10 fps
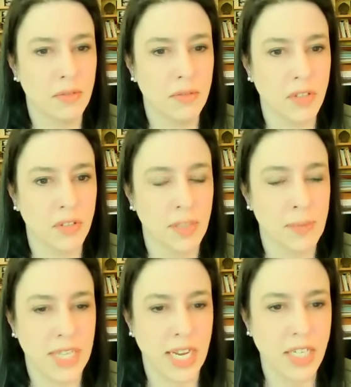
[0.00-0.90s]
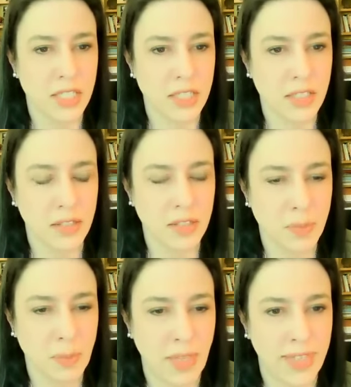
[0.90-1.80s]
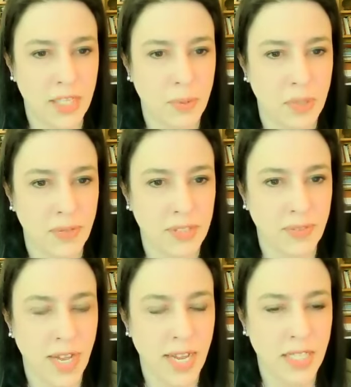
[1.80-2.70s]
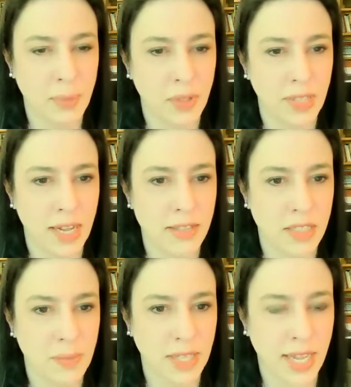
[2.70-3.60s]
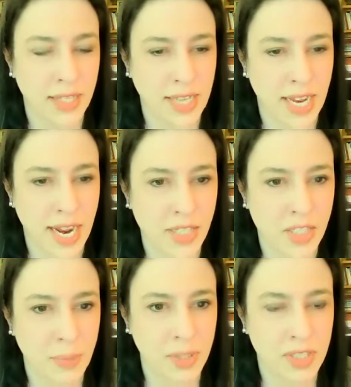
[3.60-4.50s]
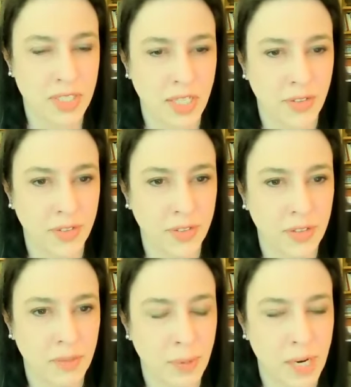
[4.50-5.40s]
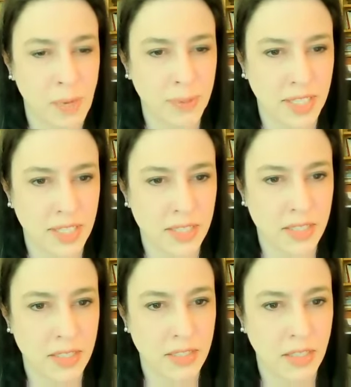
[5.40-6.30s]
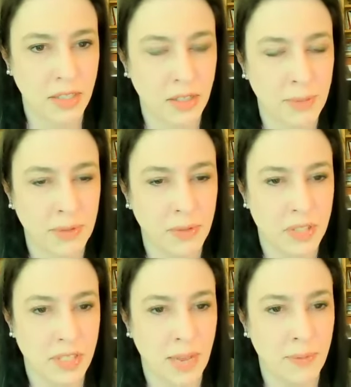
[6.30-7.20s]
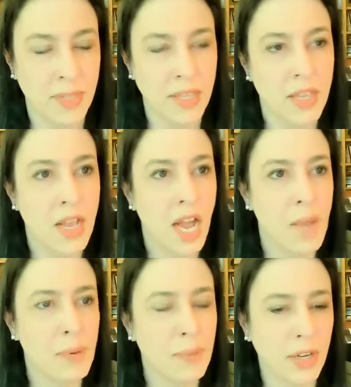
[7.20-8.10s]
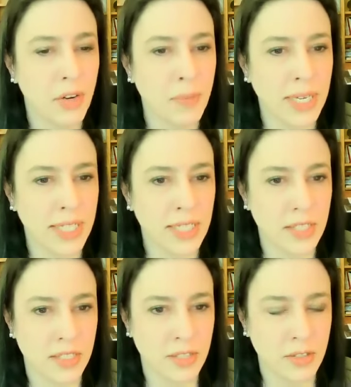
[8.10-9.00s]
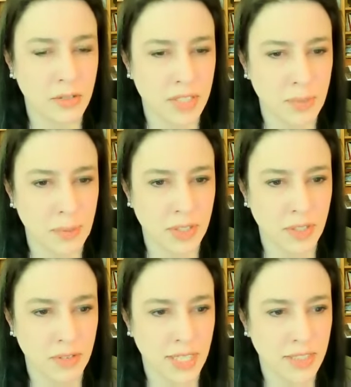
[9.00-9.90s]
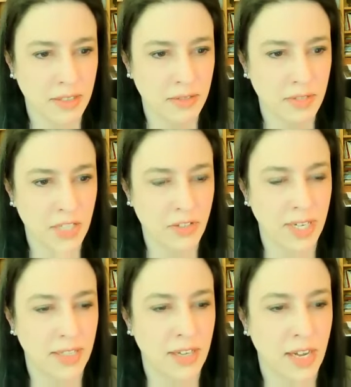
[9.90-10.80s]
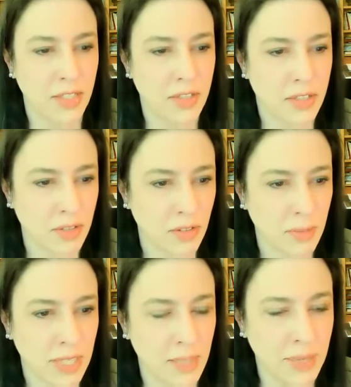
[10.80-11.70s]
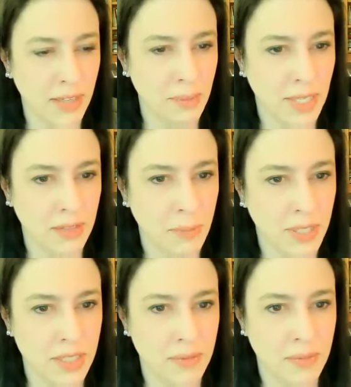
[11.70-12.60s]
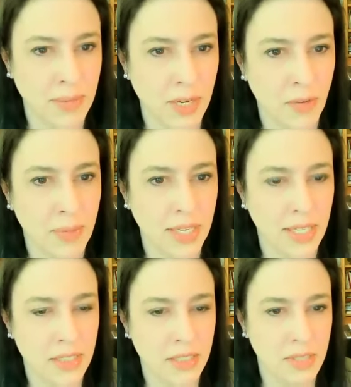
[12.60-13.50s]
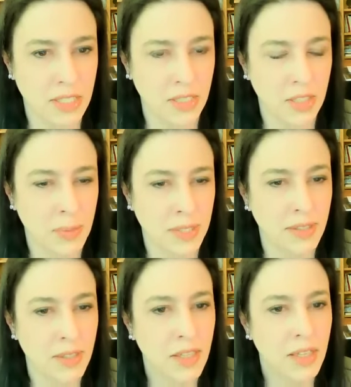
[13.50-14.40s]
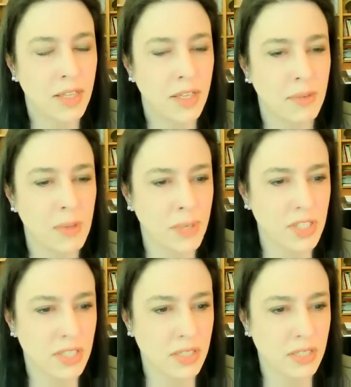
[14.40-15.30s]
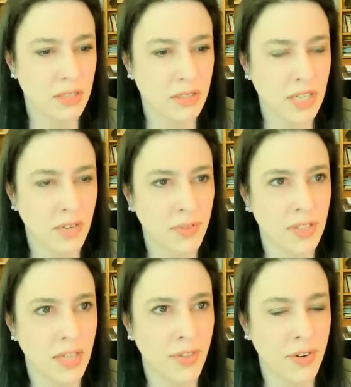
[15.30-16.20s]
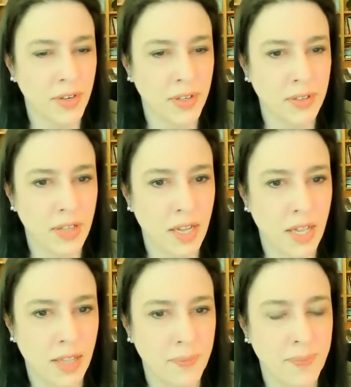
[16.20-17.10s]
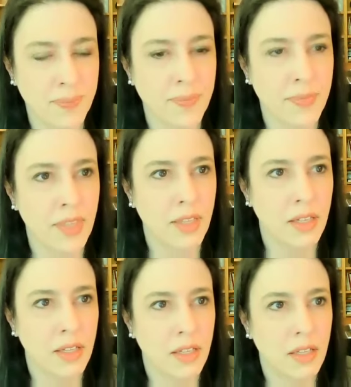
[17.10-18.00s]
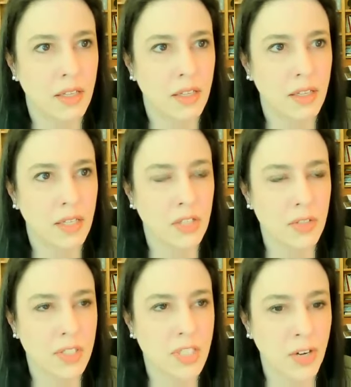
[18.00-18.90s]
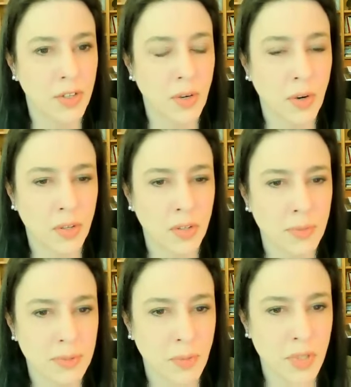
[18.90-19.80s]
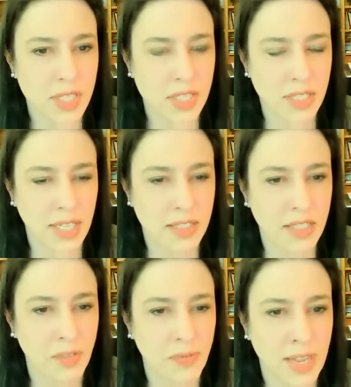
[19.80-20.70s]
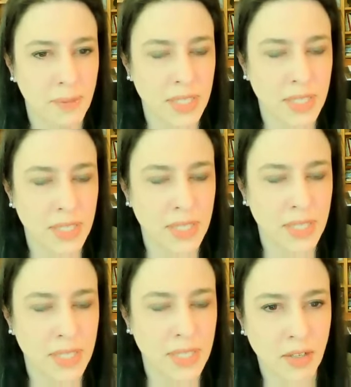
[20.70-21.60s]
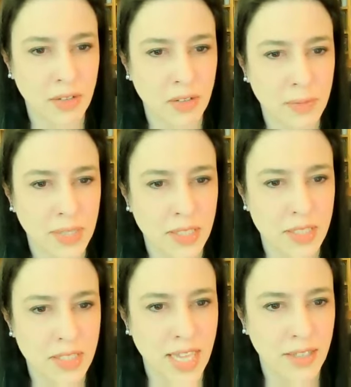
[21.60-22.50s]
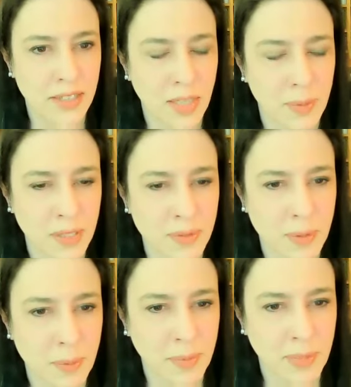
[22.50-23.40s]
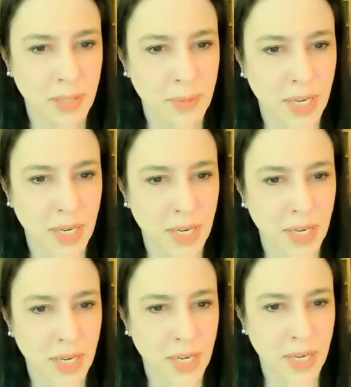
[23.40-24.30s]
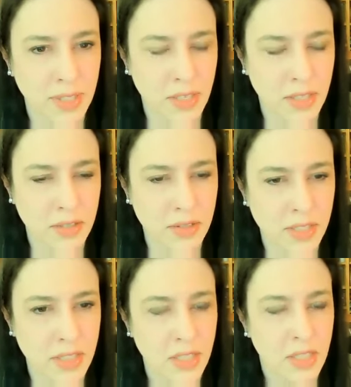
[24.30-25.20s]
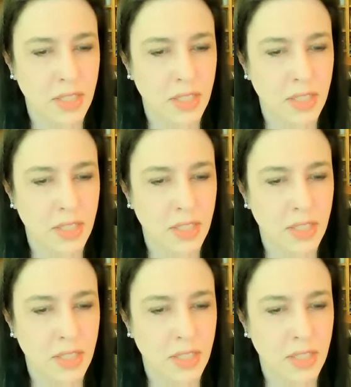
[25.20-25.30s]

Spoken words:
certain limitations, you know, I think it's perfectly fine to pull out some of that cash to purchase other properties. So, I mean, of course I put my own money in it too. Some people don't like to, they try to not use their own money, but I don't mind putting some of my own money into a deal. But, you know, we purchased several other, starter home, mostly like single family starter home in the Seattle suburbs. We bought two or three of those,